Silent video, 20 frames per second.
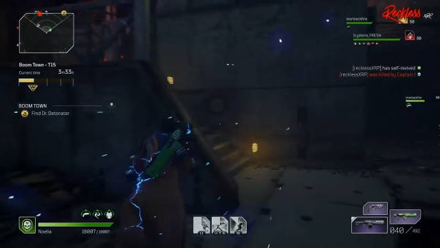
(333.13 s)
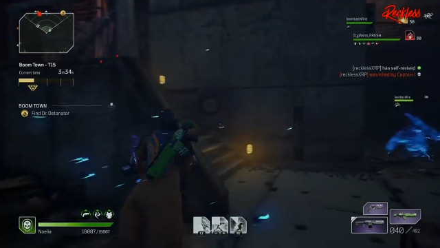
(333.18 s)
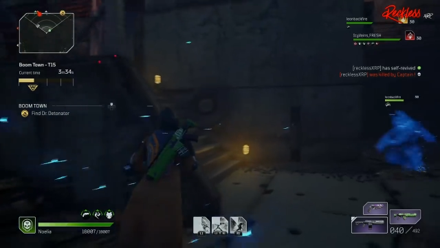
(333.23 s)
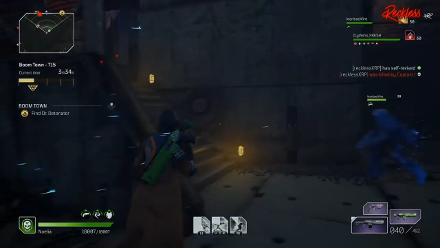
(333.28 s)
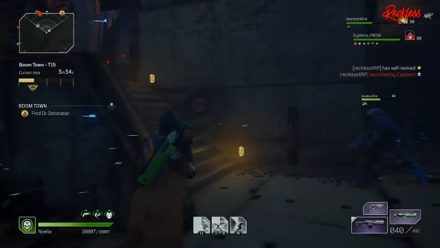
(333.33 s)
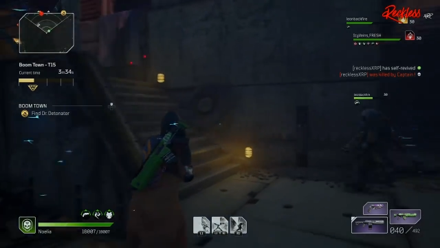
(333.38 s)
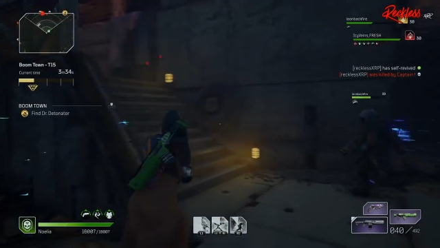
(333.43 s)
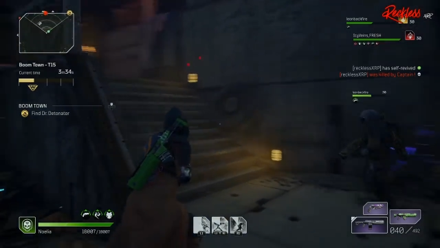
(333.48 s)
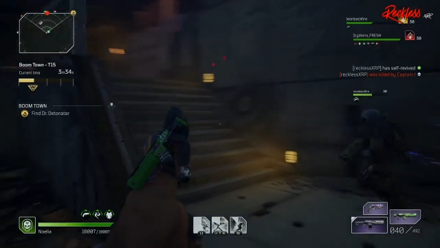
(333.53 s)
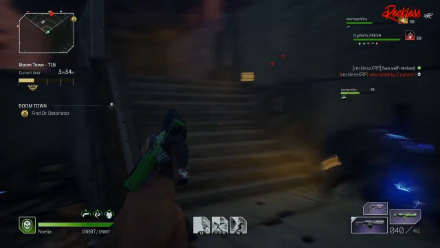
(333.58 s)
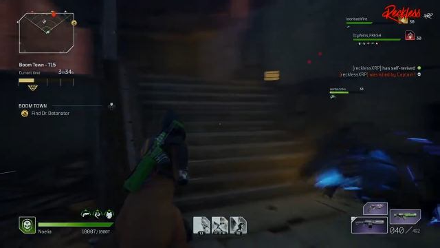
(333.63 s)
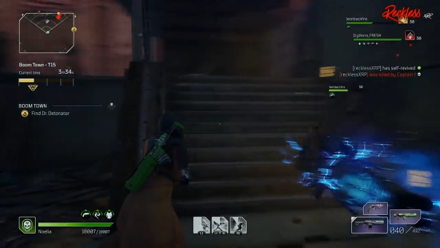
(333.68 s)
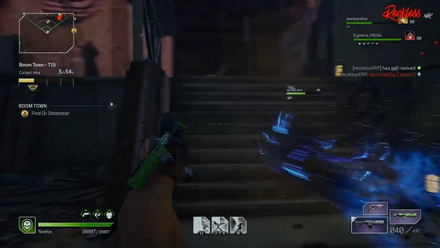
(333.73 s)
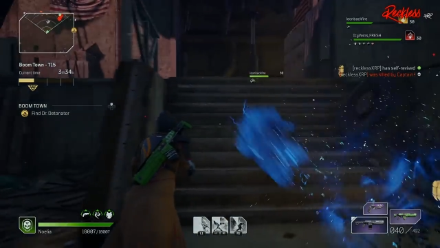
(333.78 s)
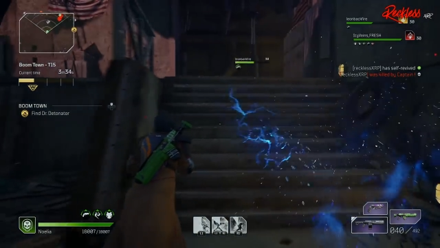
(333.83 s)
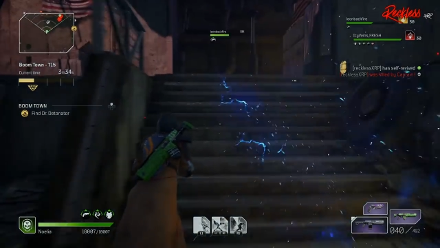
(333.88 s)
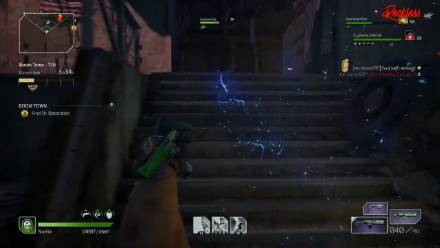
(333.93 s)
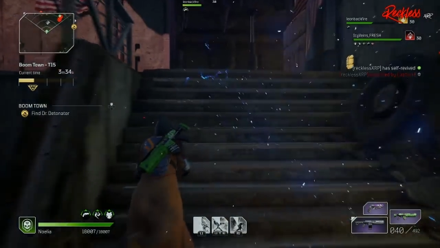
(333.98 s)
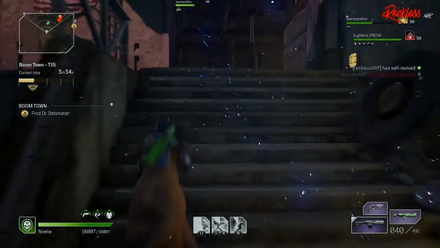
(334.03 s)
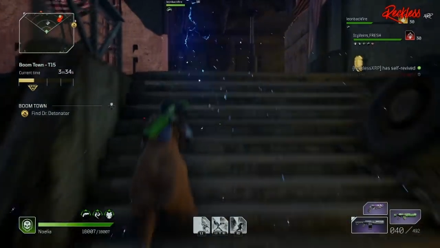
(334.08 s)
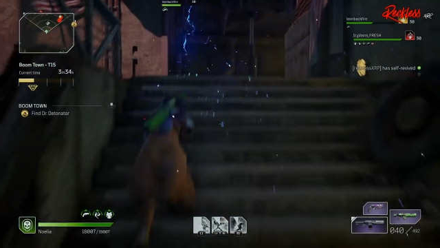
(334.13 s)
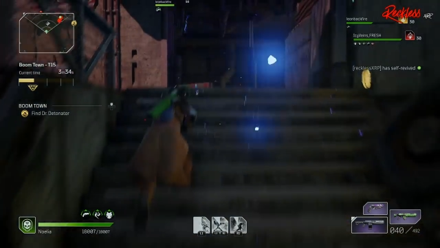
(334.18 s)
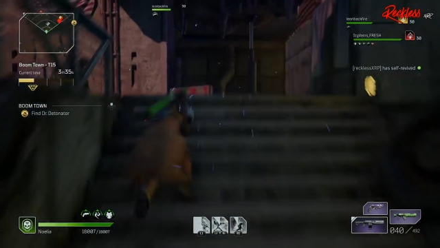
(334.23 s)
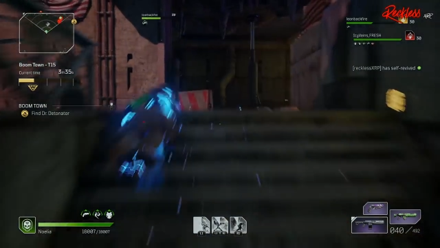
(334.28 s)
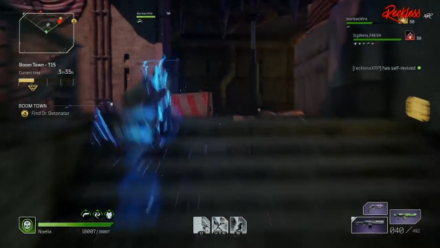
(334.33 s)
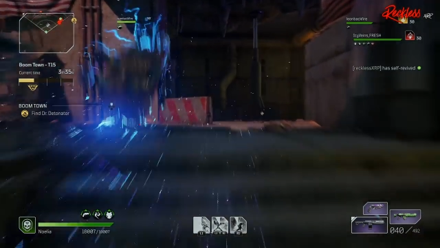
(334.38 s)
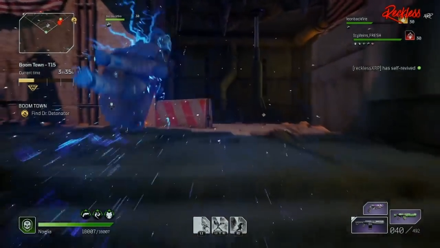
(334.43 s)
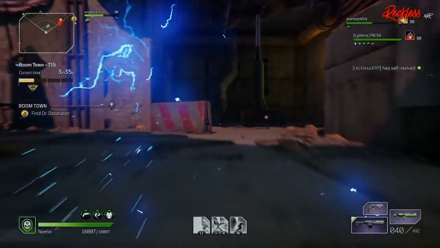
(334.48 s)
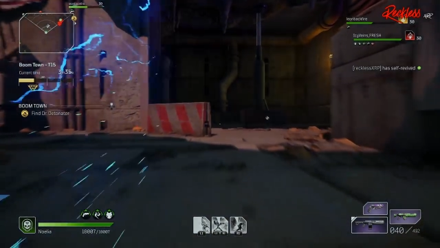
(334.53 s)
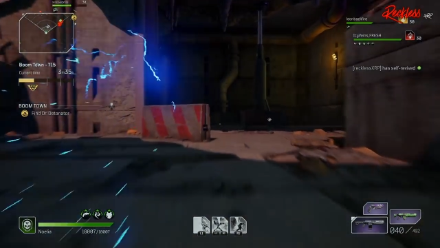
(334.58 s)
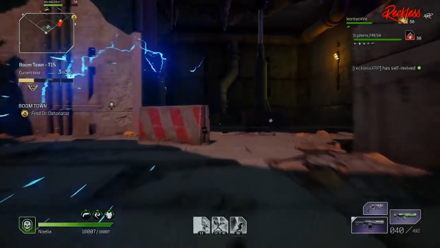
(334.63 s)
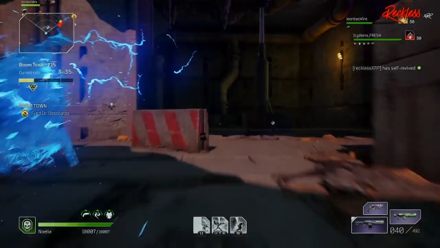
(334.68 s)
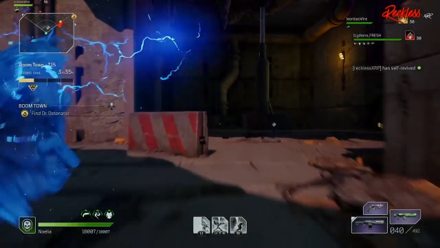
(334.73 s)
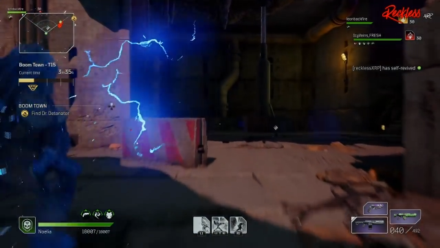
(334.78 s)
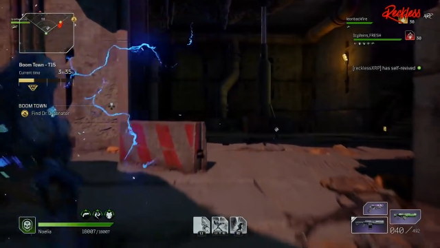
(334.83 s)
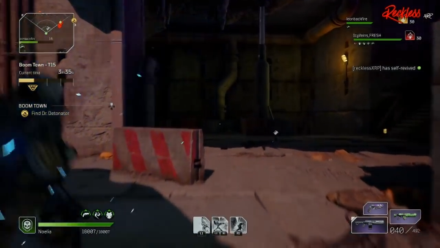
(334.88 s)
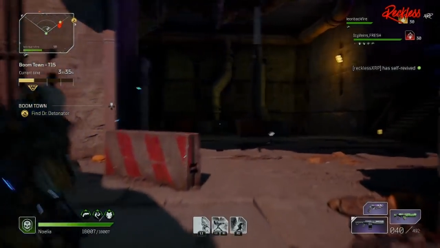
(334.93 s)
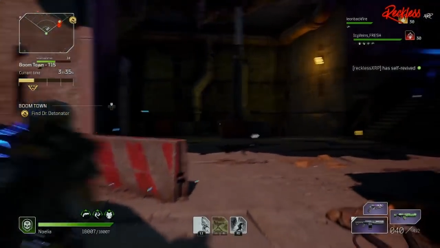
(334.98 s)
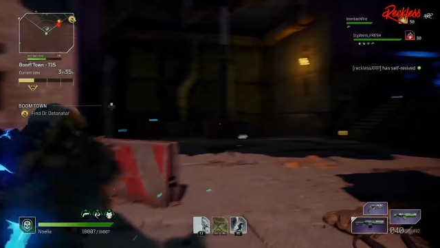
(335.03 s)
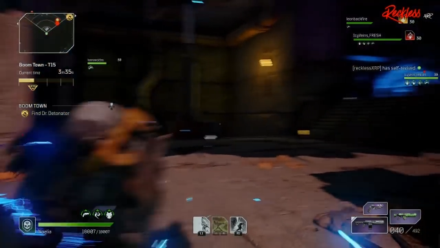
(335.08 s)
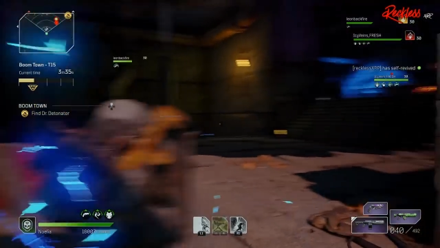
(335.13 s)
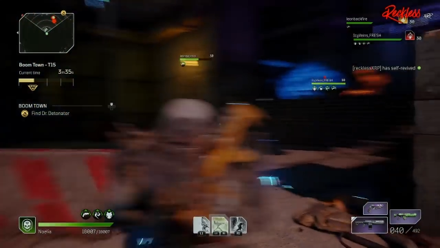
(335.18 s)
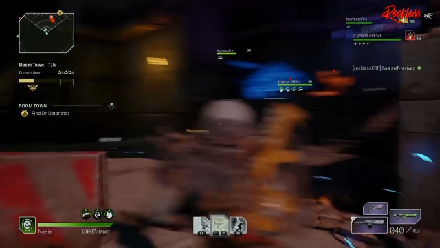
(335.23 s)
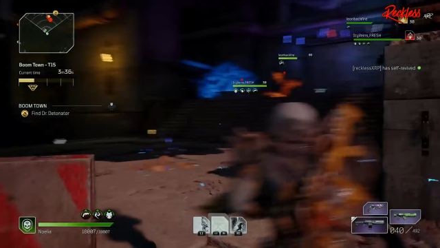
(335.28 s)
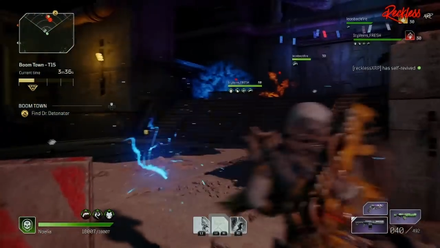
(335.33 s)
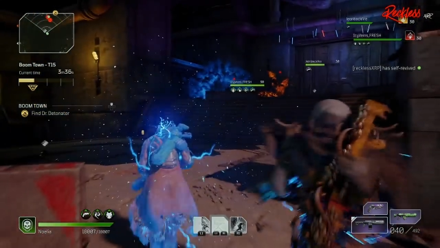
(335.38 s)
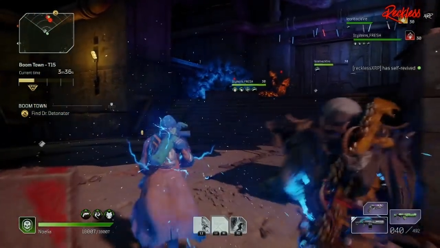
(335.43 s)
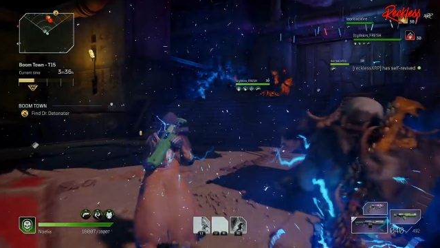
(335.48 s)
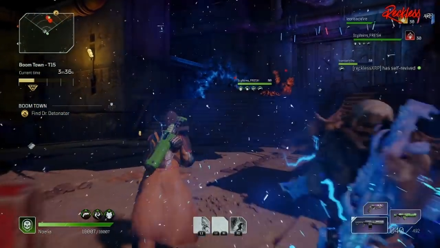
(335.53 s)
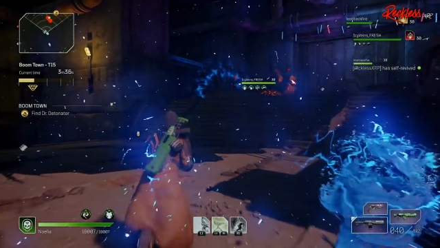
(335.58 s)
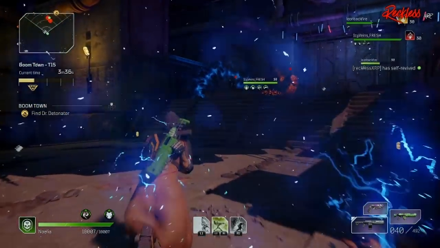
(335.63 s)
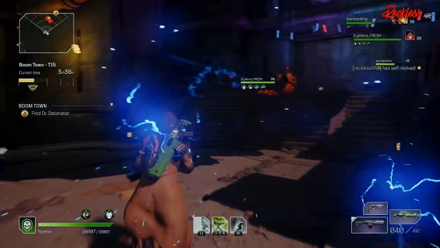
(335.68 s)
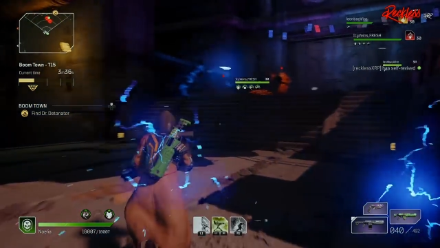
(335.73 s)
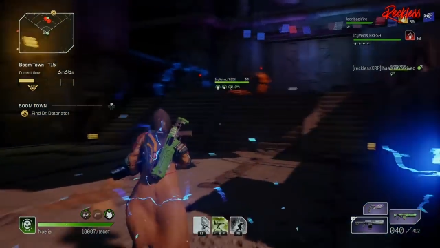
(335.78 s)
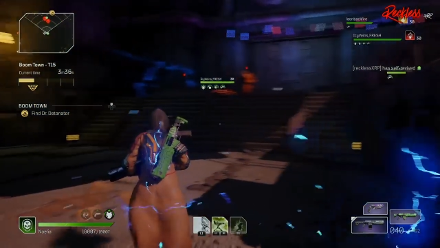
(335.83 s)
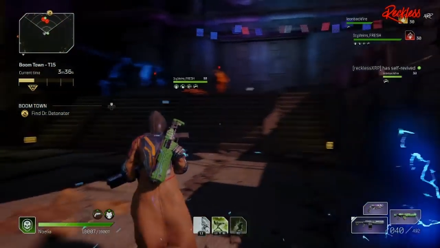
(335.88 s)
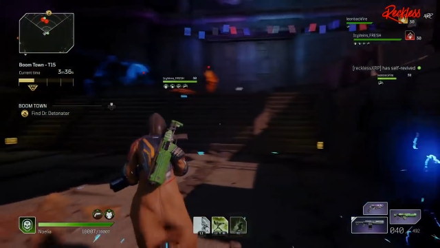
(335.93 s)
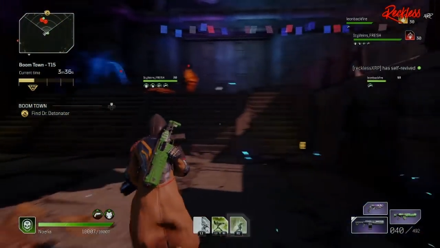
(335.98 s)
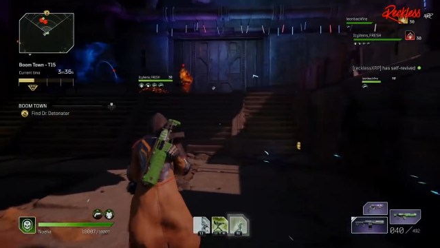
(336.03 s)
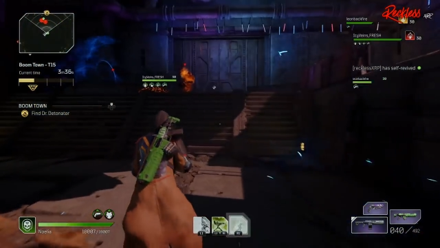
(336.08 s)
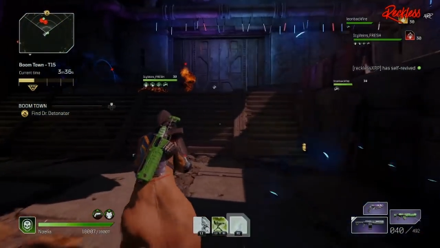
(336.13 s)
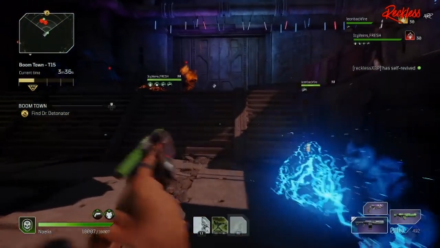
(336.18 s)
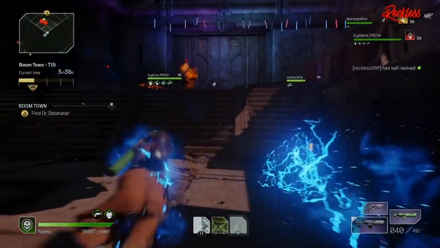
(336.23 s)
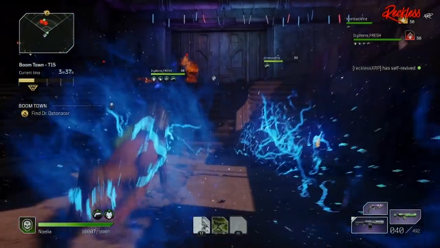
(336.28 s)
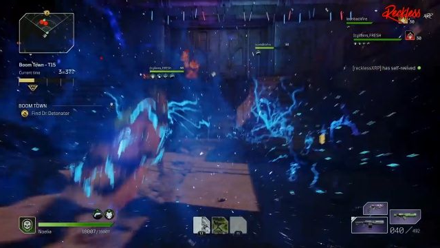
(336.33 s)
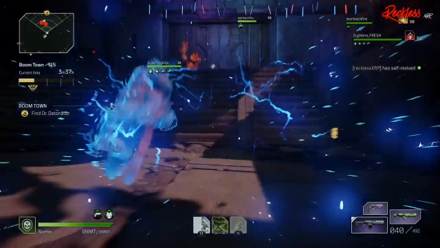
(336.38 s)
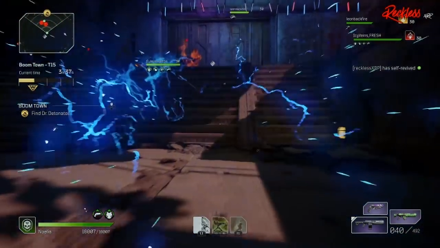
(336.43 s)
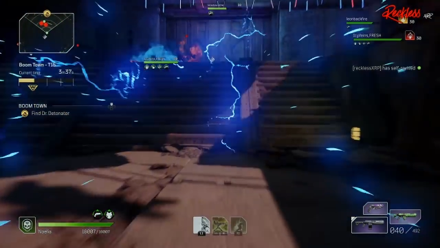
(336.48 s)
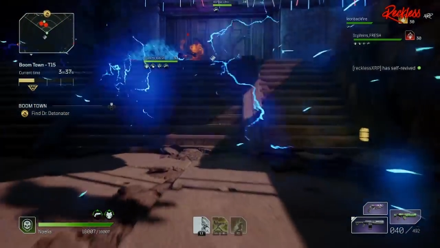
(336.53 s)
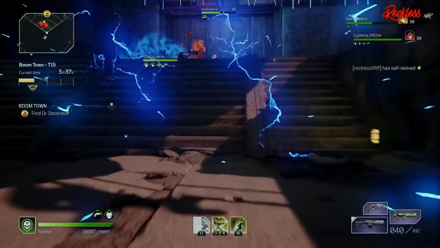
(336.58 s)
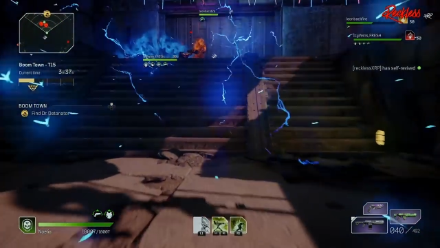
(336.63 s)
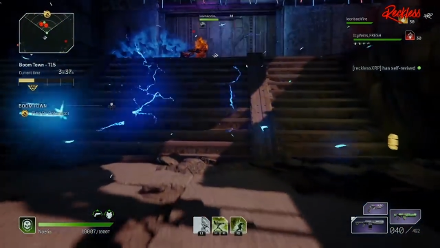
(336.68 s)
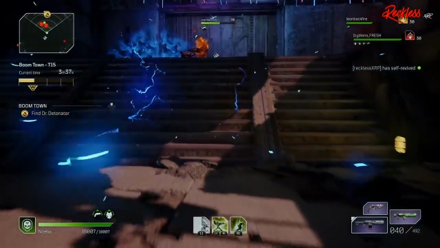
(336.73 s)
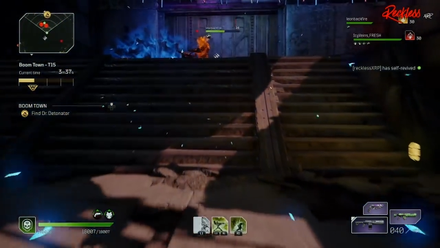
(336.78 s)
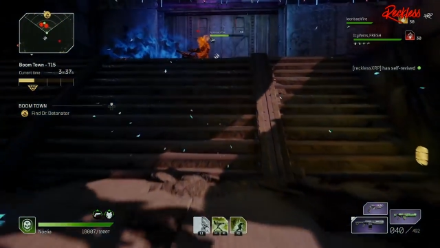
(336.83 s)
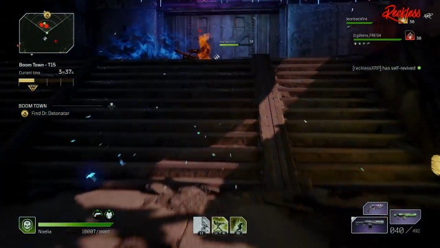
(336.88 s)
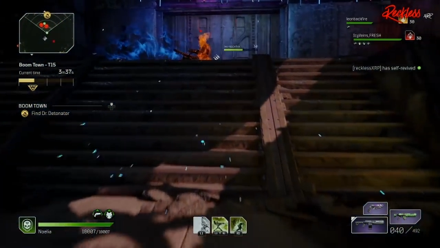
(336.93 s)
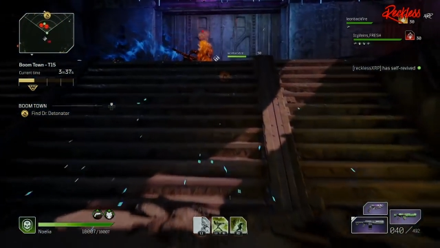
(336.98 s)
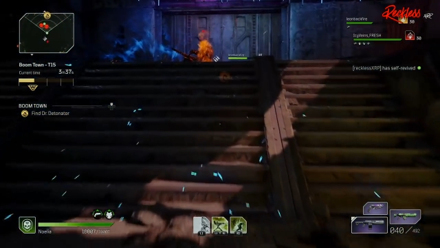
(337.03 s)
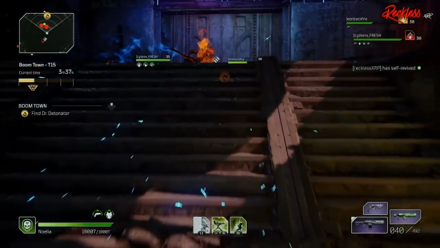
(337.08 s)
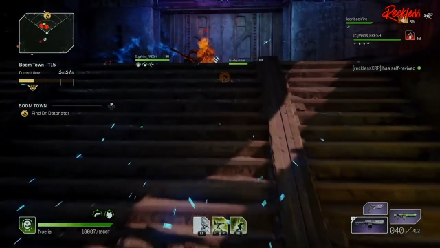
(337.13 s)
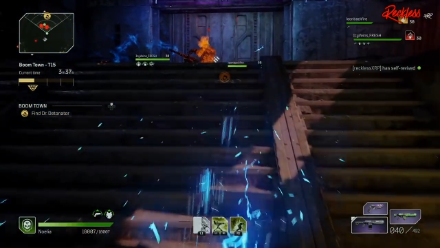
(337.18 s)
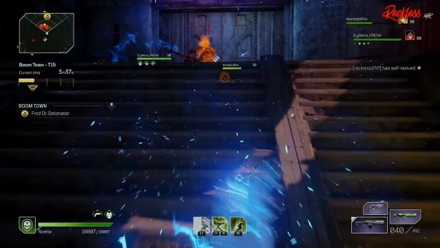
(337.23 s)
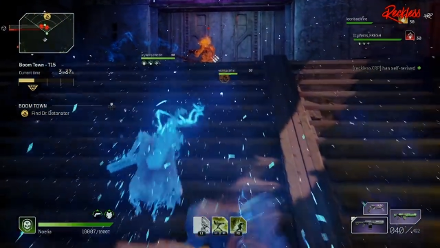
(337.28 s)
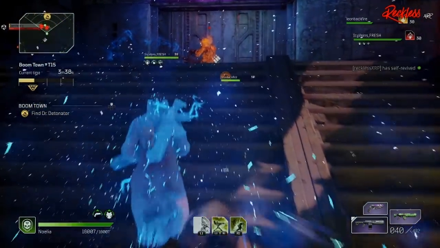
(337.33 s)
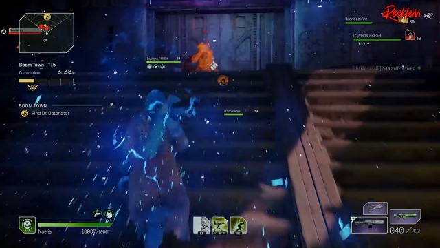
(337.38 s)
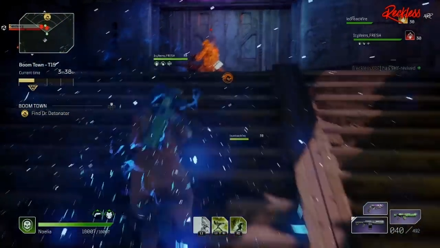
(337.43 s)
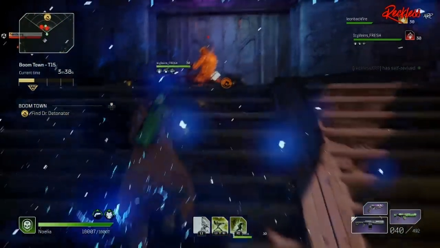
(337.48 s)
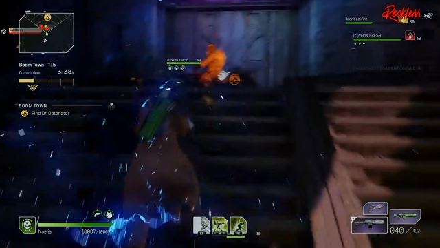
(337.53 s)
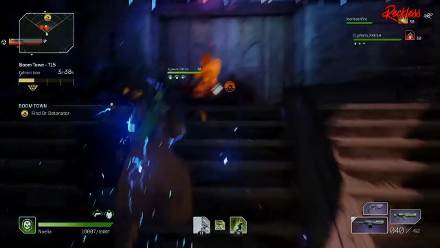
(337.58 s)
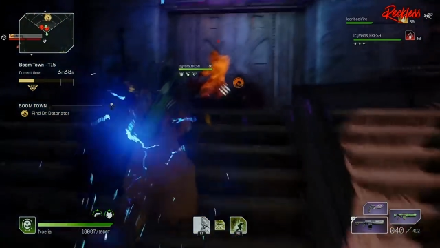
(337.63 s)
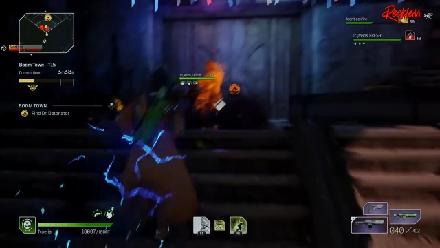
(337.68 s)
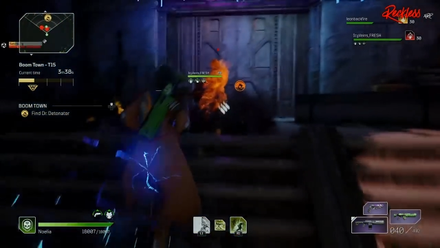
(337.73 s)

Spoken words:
[unreadable: no face in view]